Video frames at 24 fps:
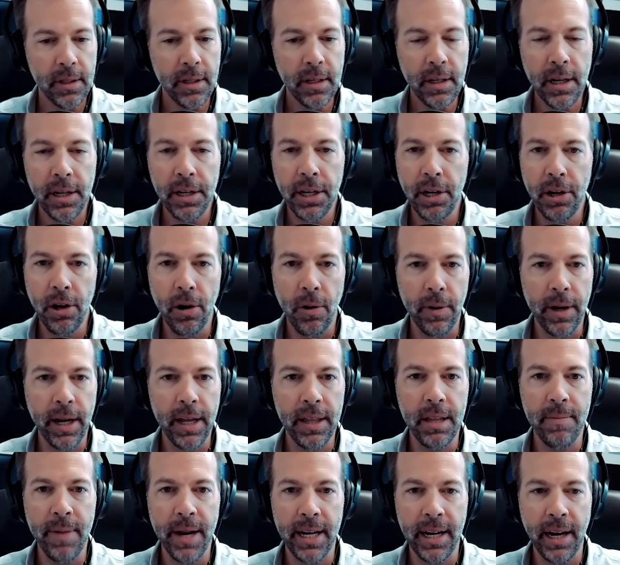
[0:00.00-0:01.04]

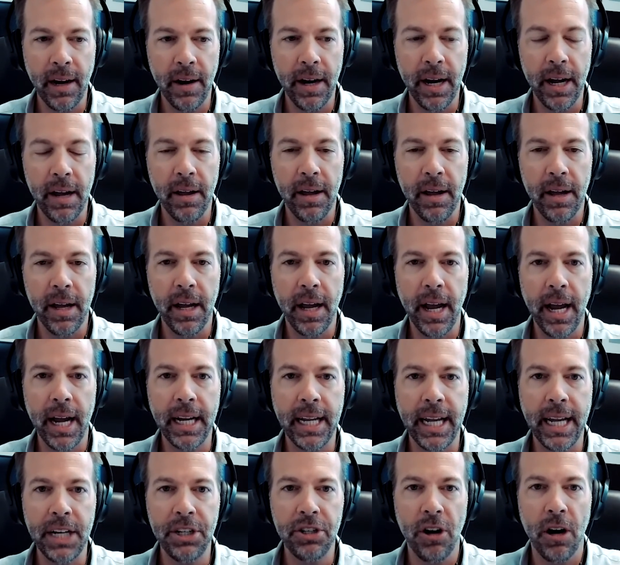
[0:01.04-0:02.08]
main area,
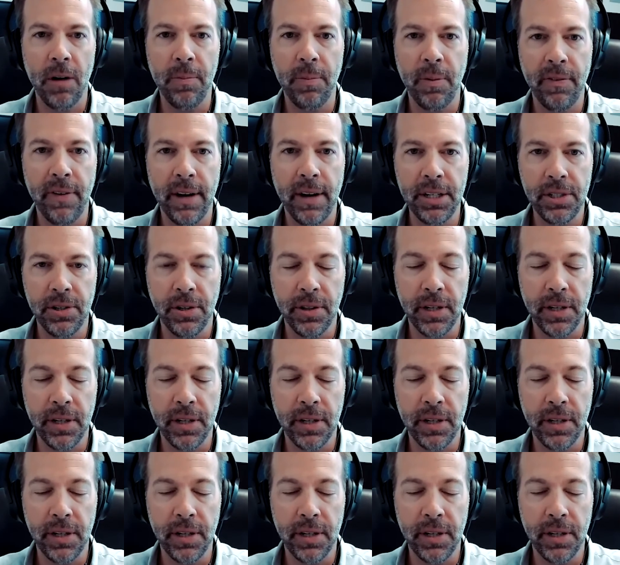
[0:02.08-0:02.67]
any HR professional